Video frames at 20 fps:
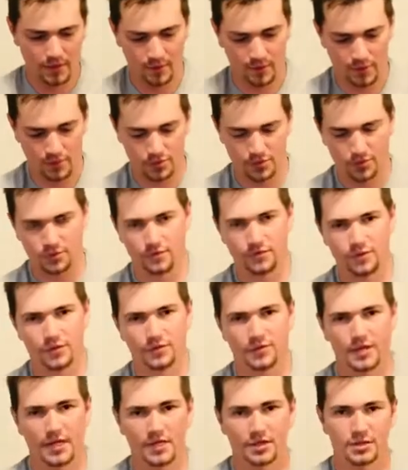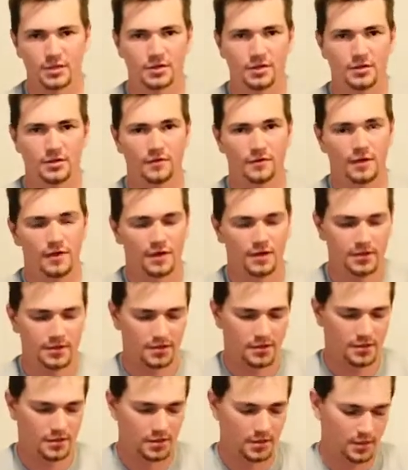personal flotation
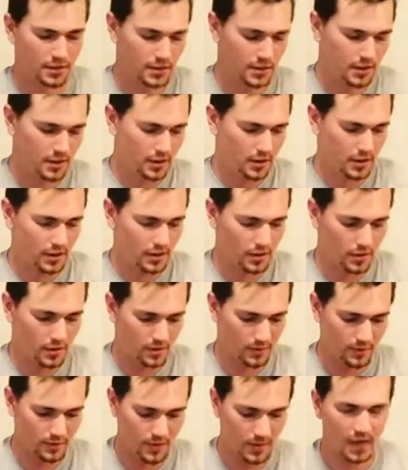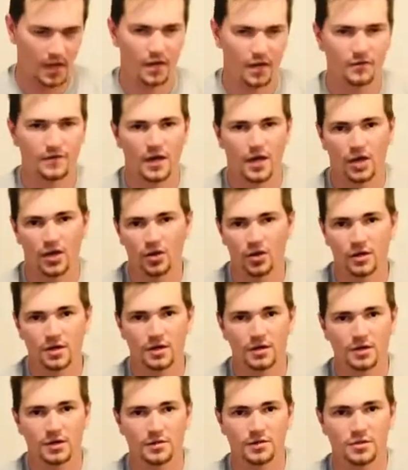device. Um, they have
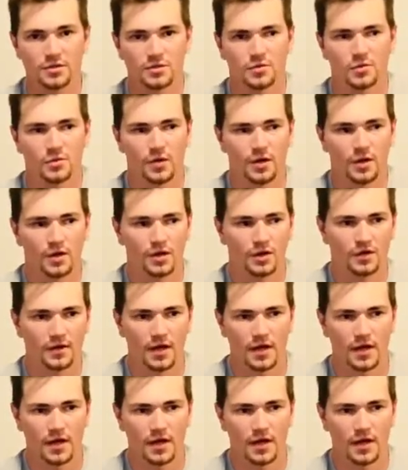areas where they